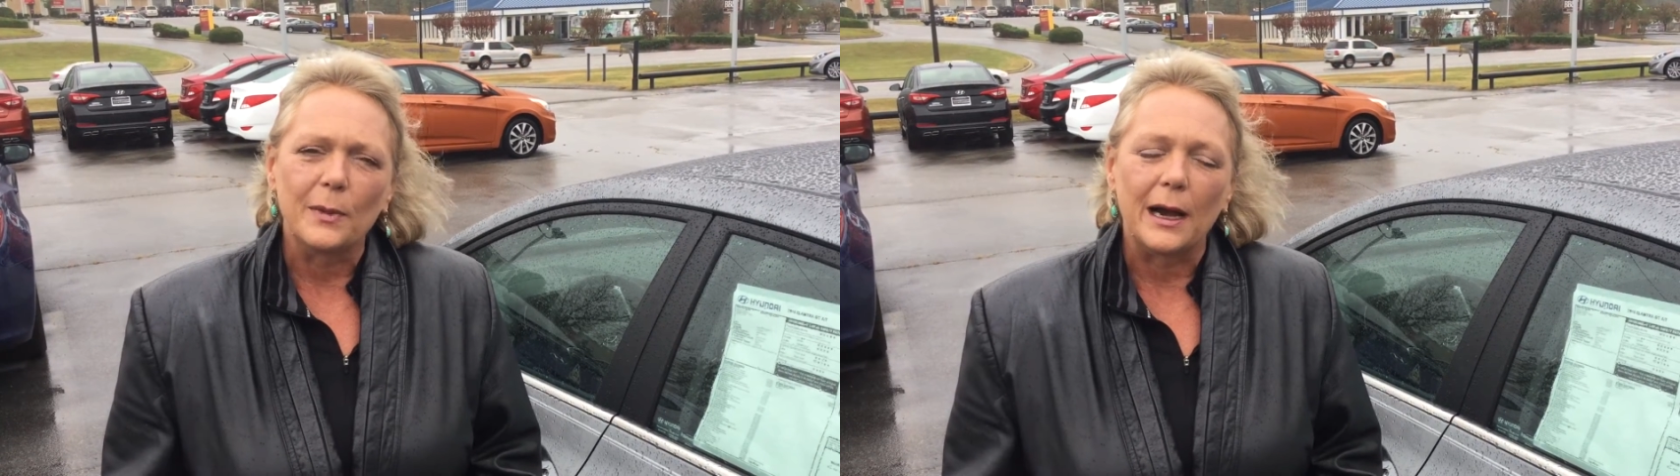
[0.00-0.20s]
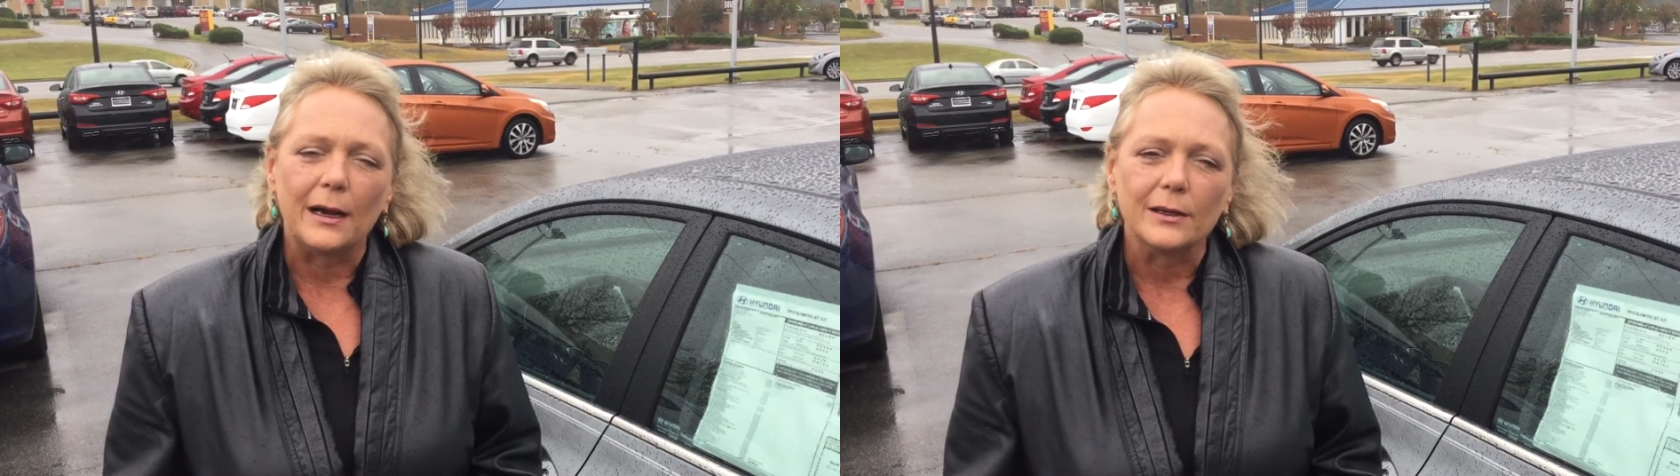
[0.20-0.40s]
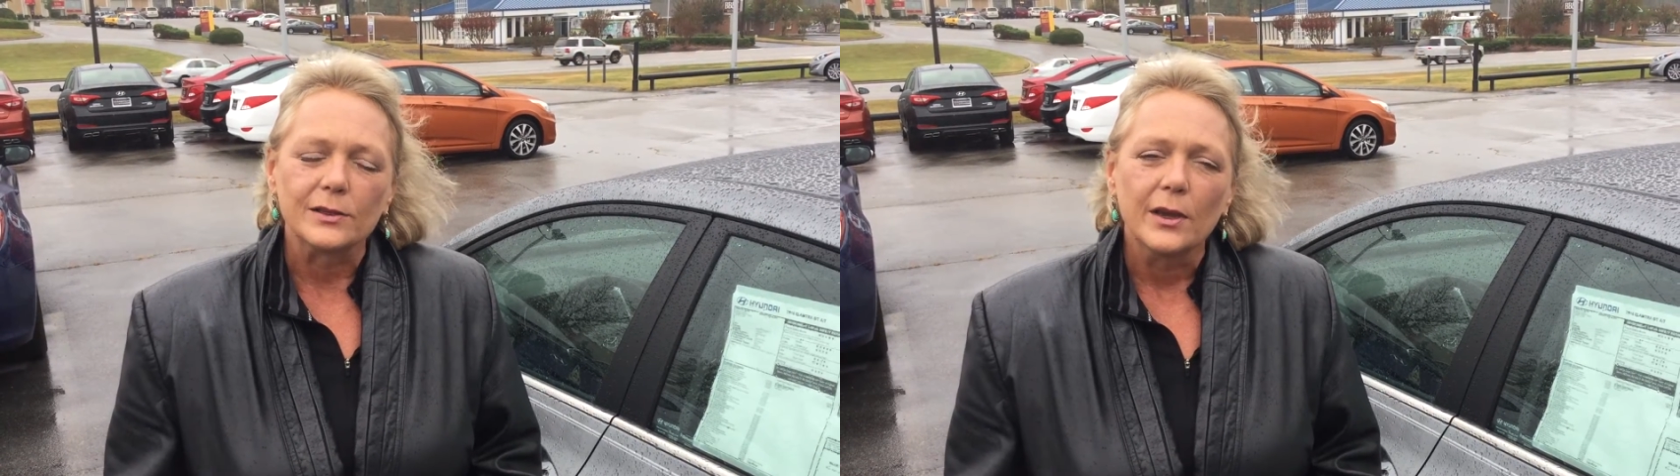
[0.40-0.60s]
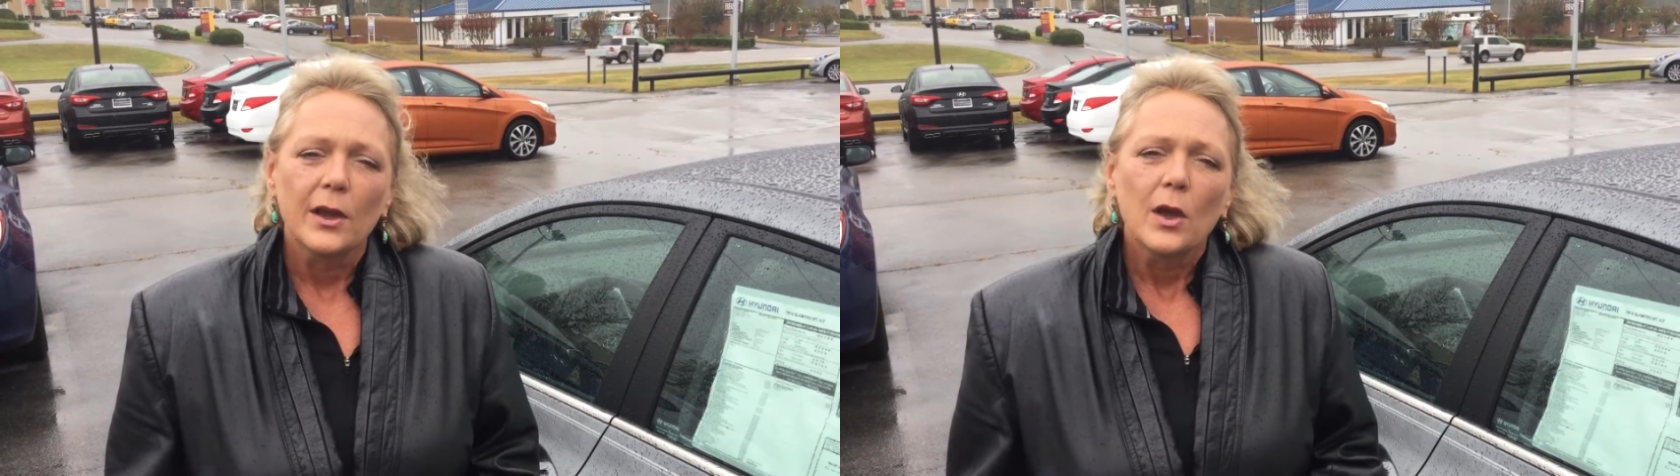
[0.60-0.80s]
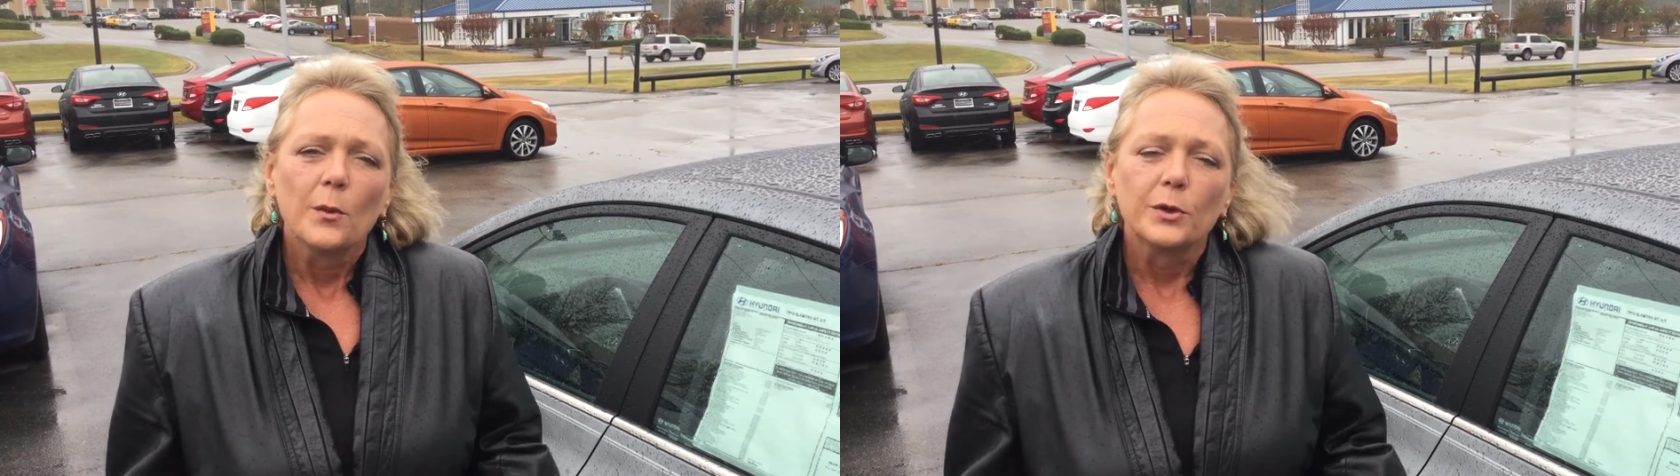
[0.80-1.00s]
miles.
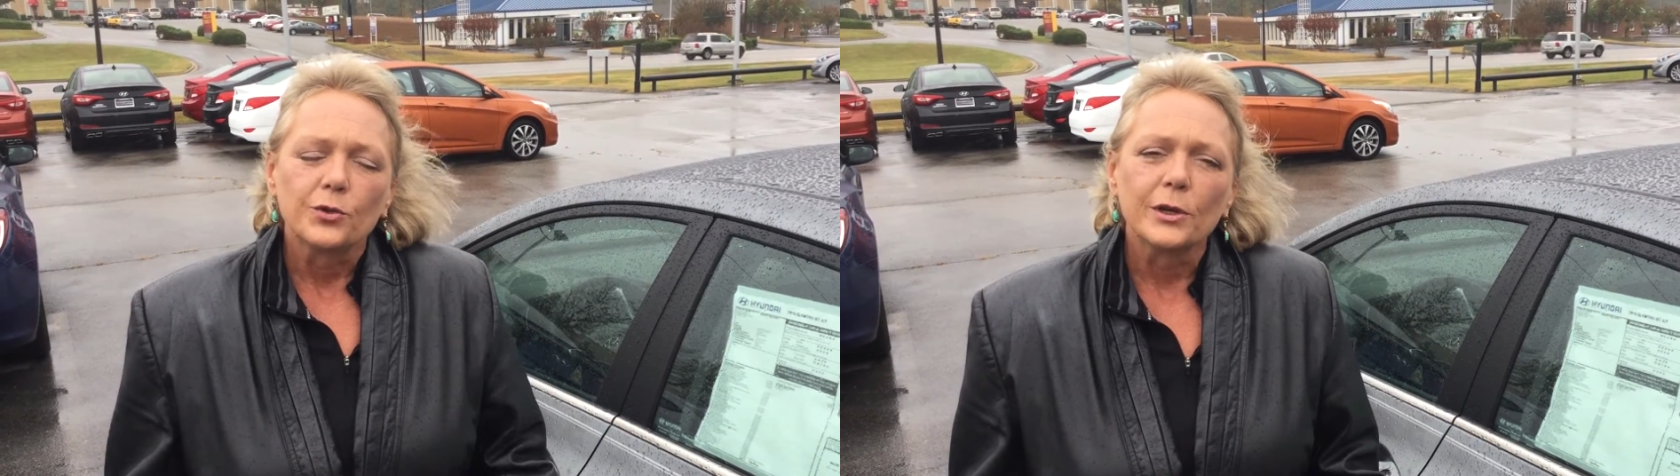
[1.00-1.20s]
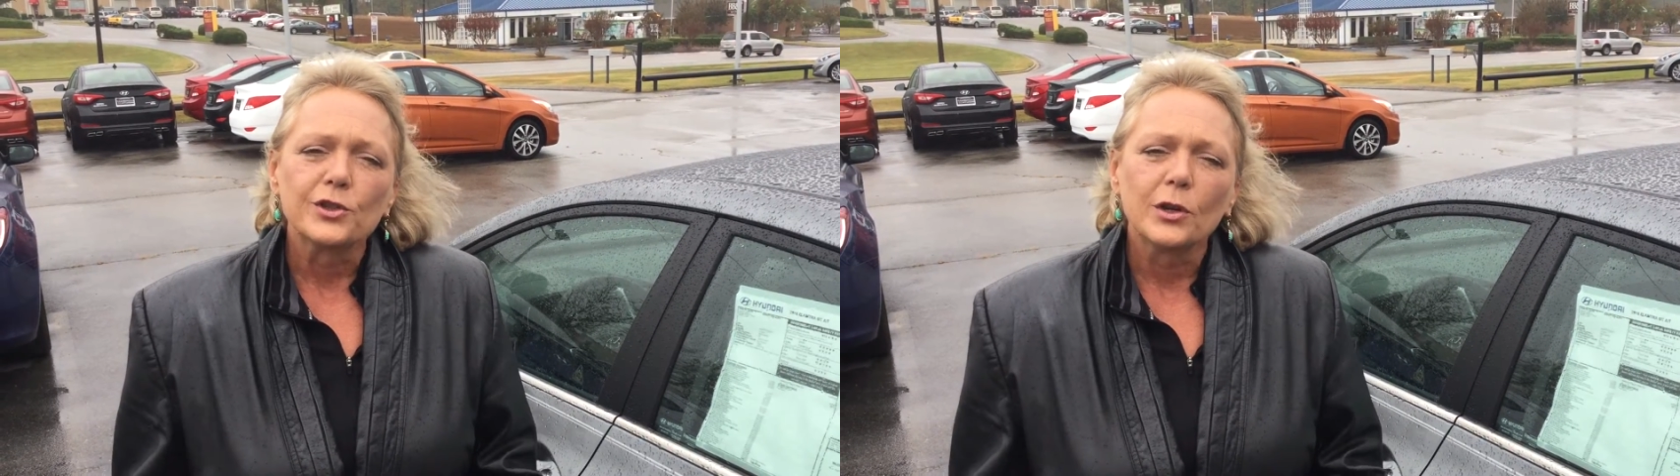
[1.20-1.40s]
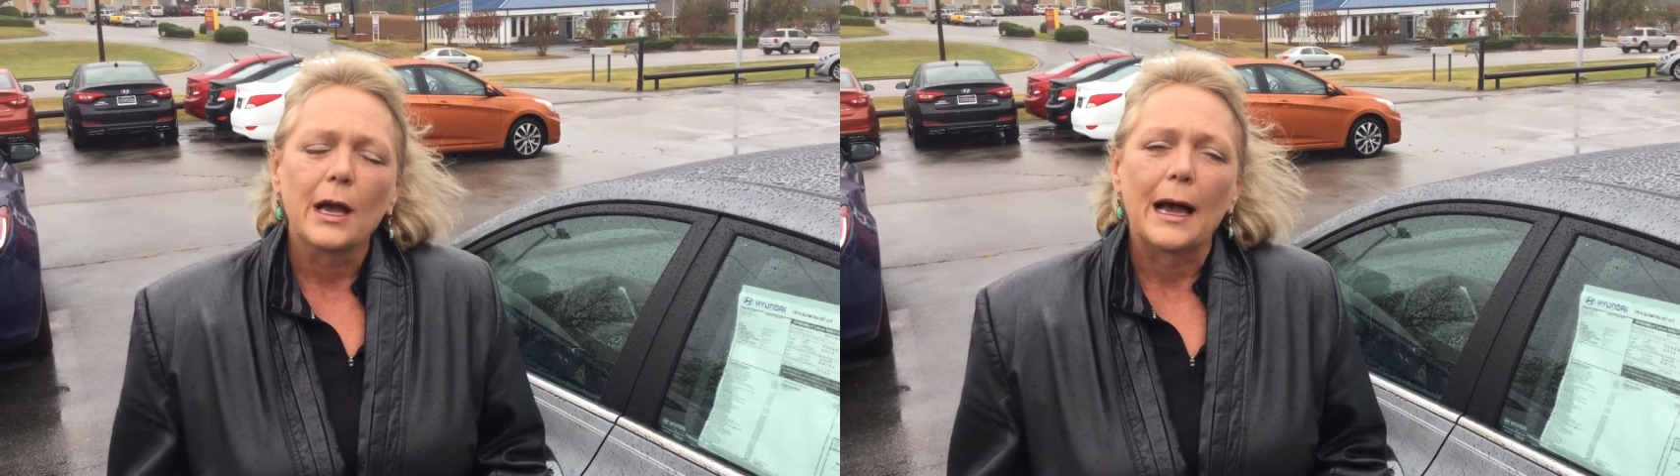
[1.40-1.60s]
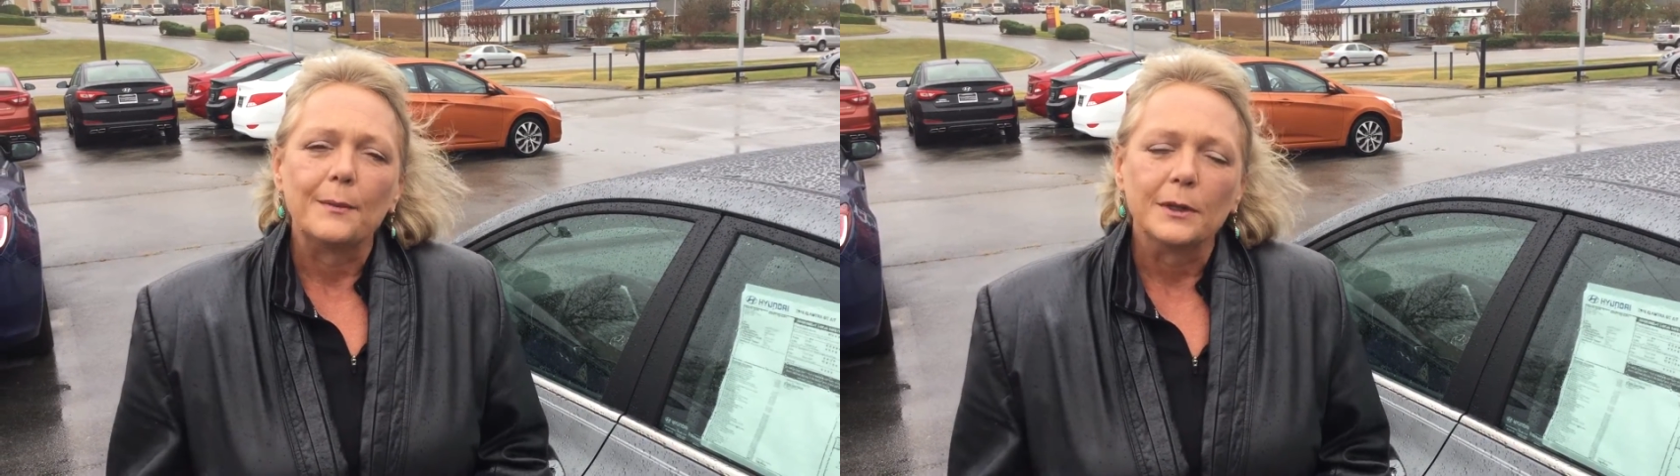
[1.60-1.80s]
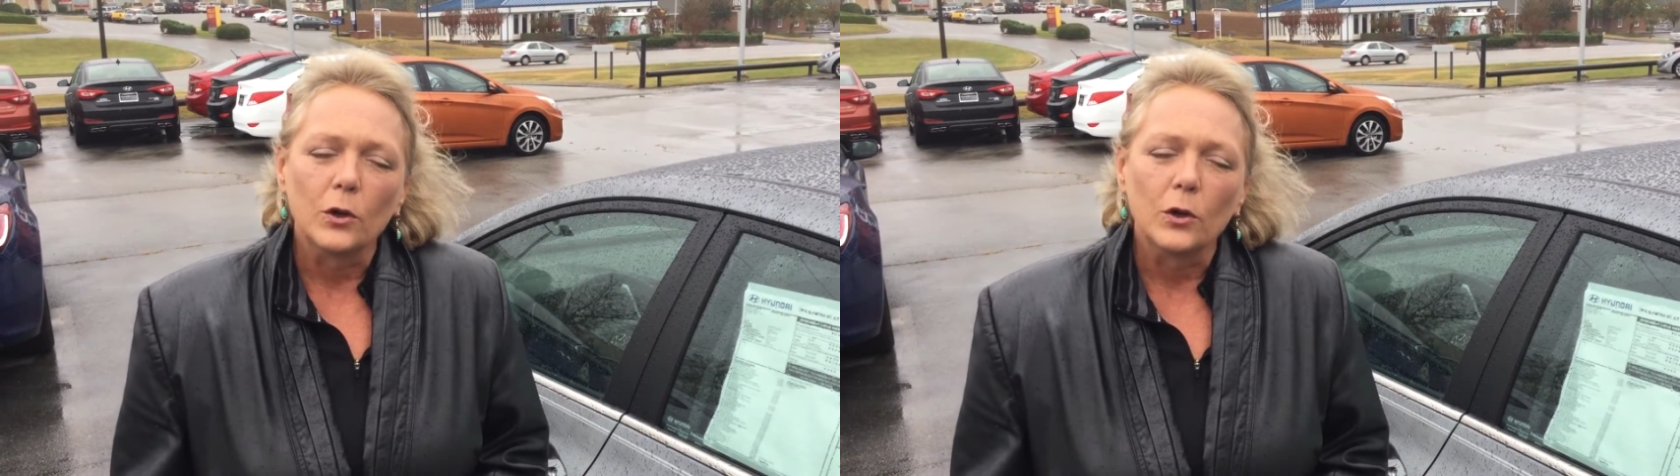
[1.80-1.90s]
Patricia, I'm